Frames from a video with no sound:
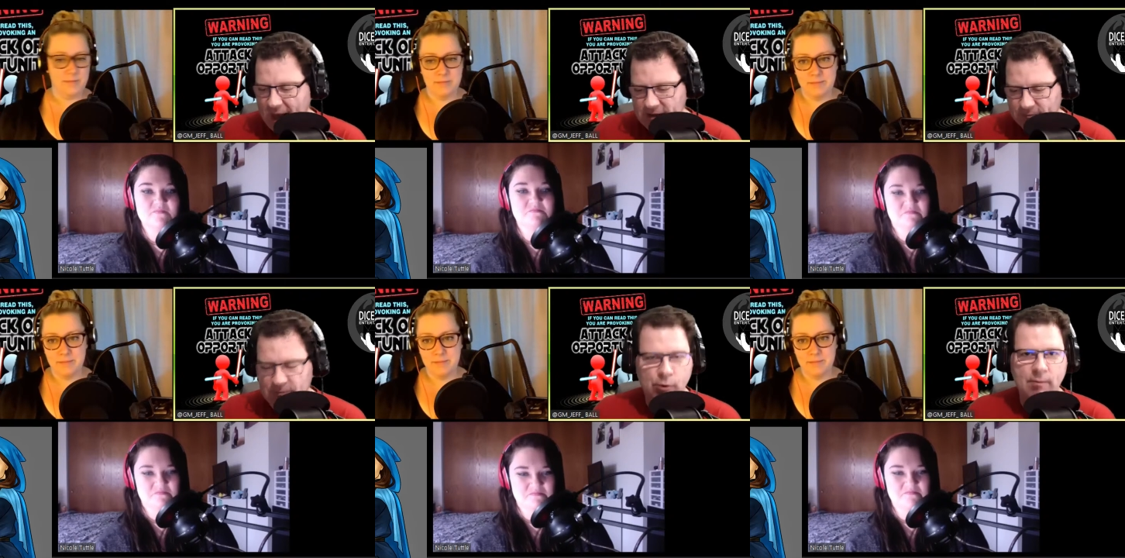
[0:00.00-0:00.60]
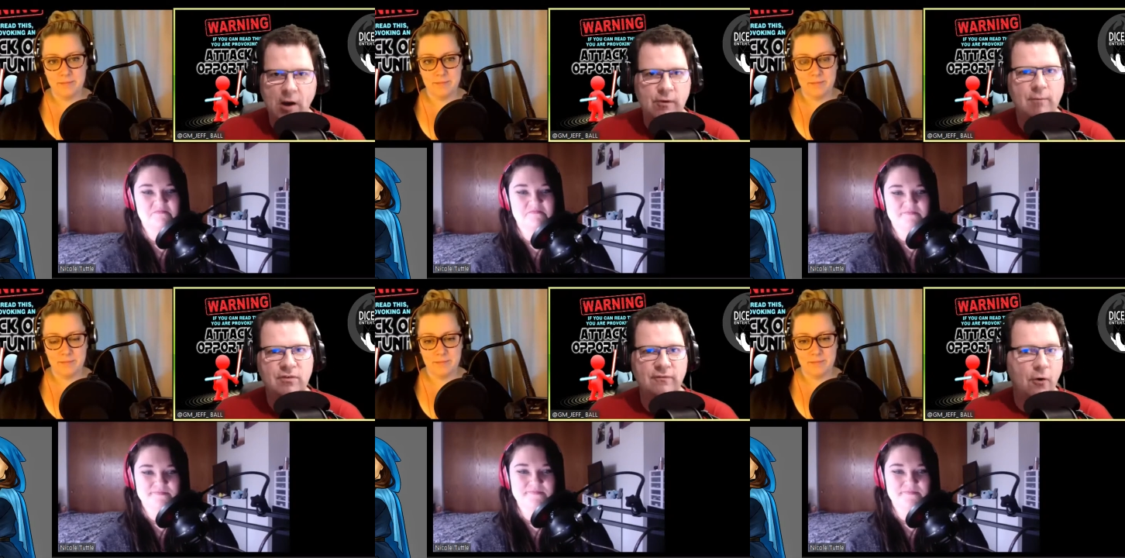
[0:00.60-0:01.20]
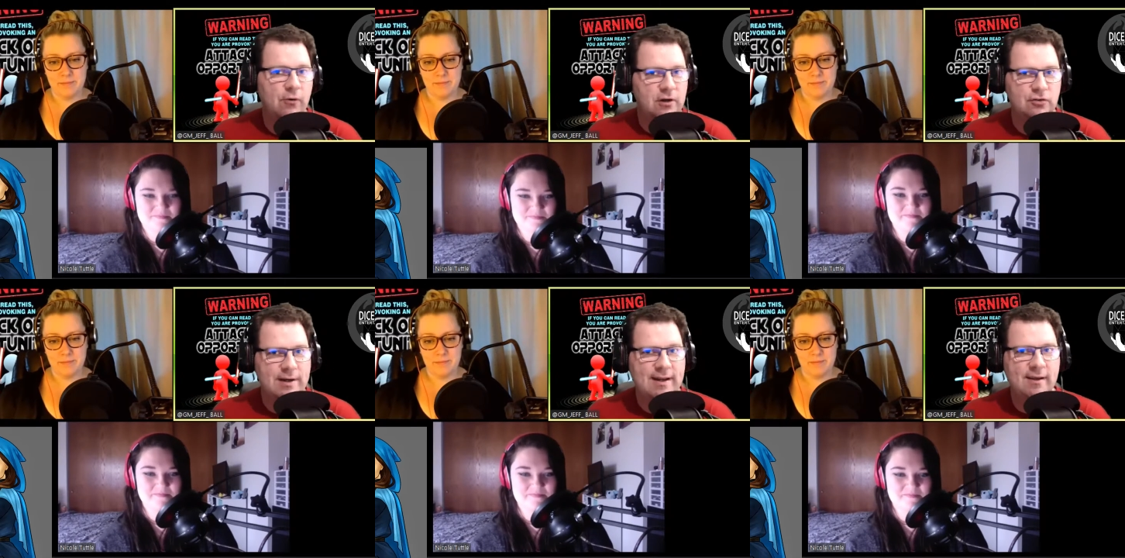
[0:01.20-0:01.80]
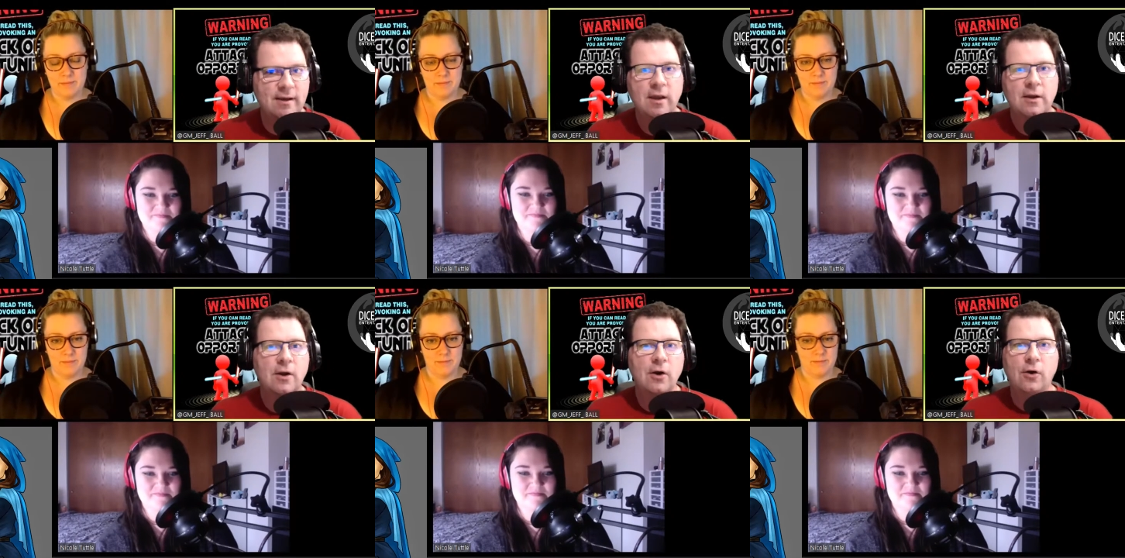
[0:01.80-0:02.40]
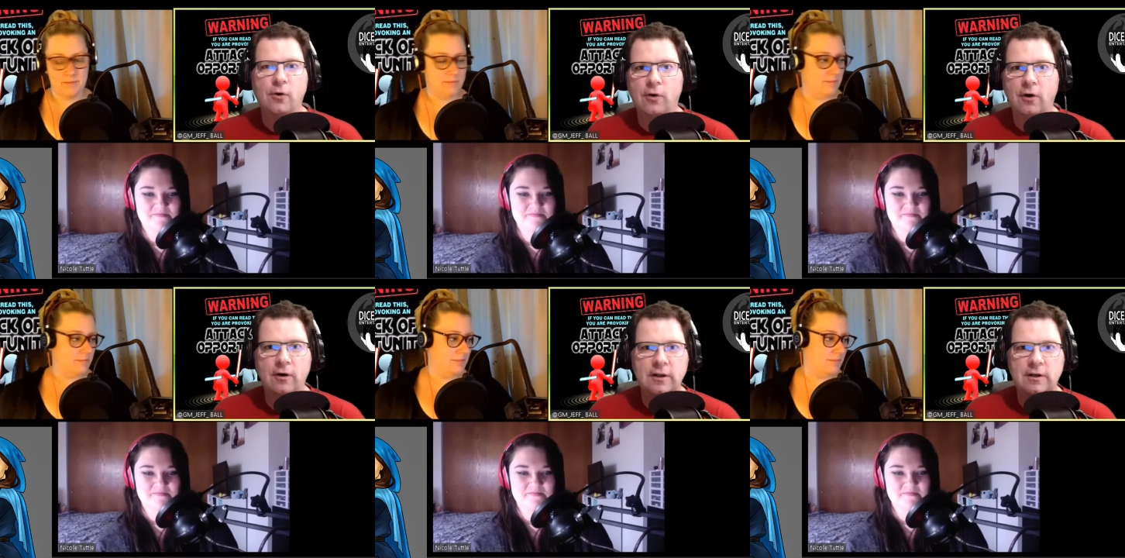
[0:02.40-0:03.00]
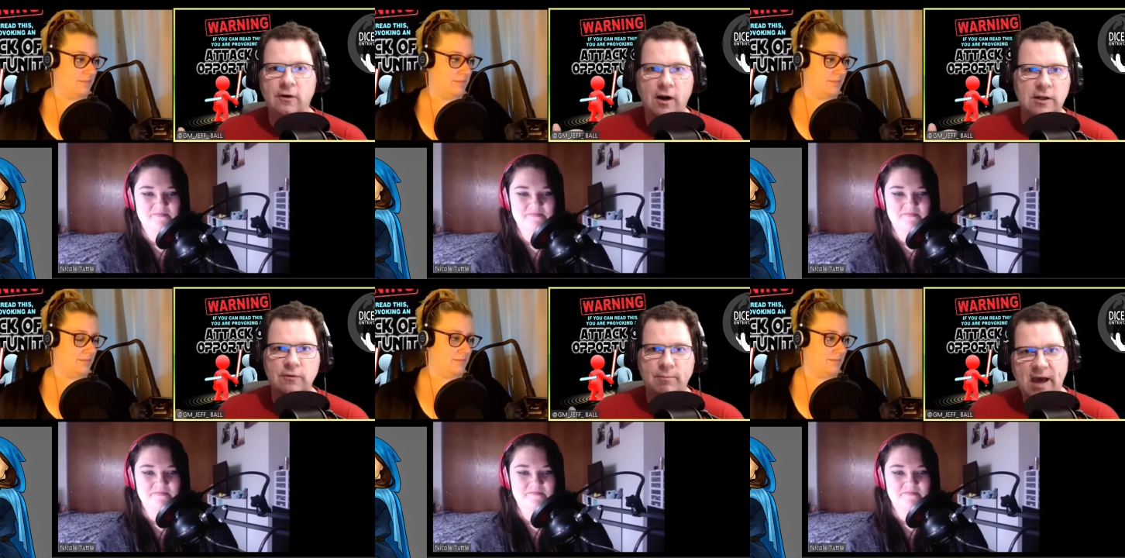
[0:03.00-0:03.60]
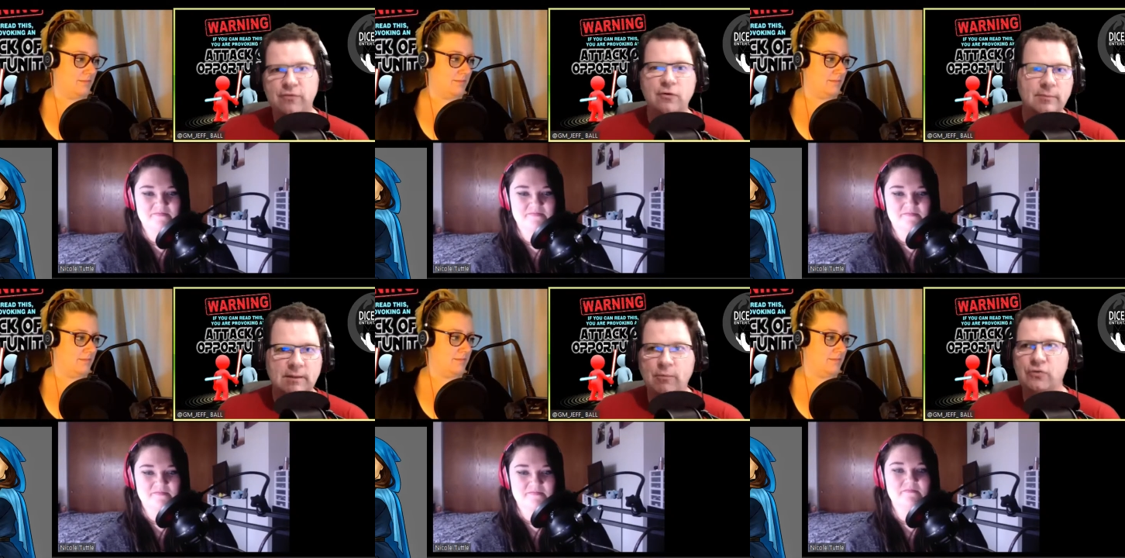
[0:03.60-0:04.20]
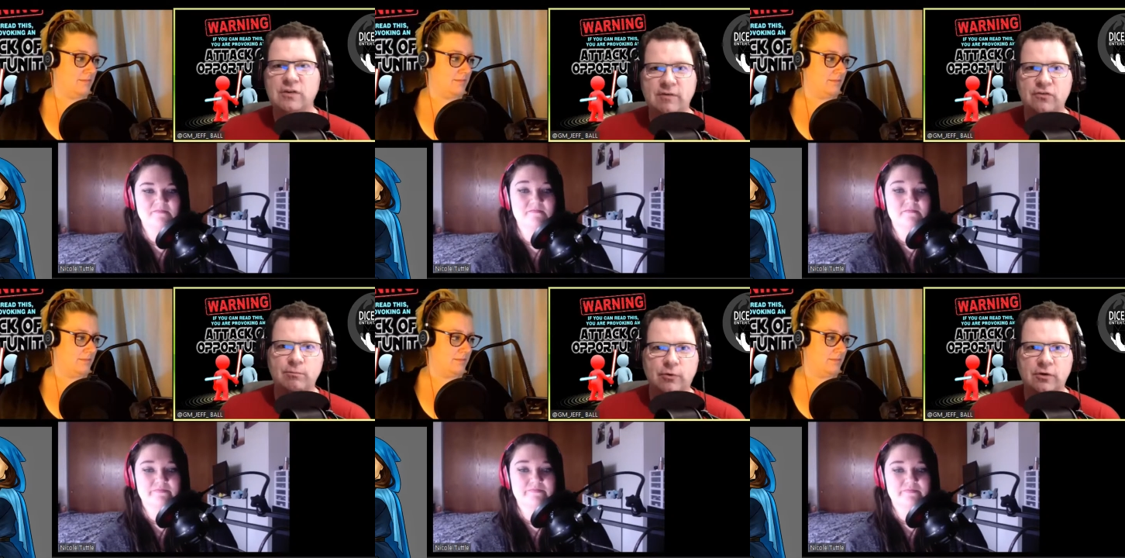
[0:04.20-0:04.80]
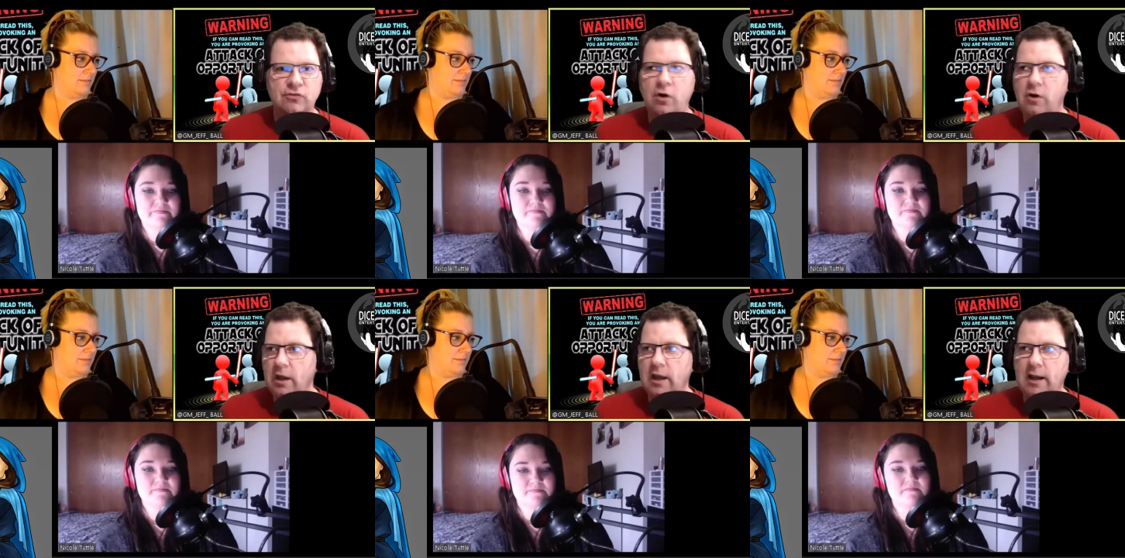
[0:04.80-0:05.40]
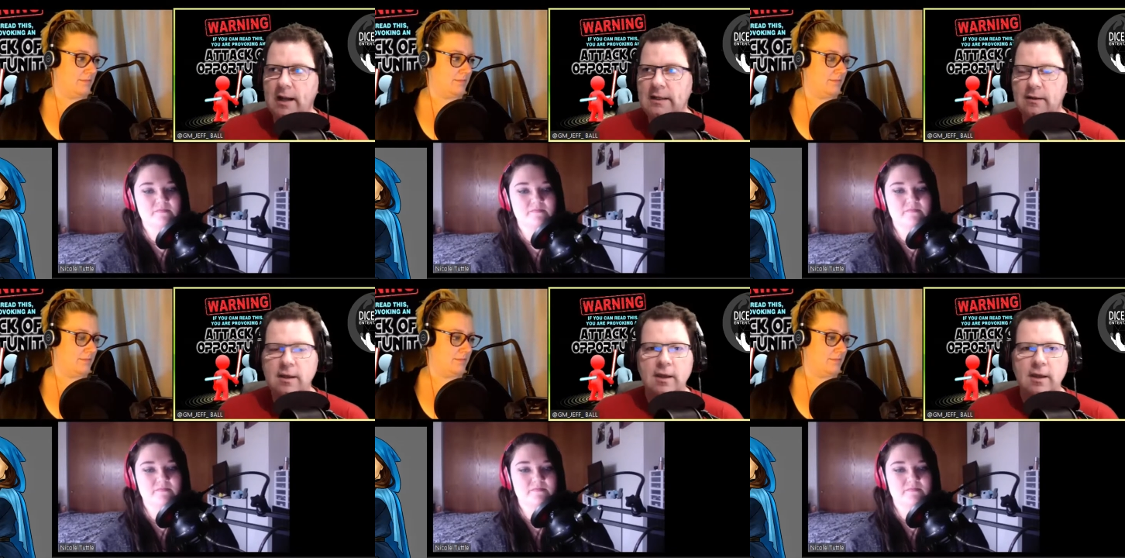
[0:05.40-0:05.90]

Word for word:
Speaker 1: And boom, out comes the phone. You're tweeting or, you know, are you in the bathroom? Like most of us bored, just go, oh, I got an idea.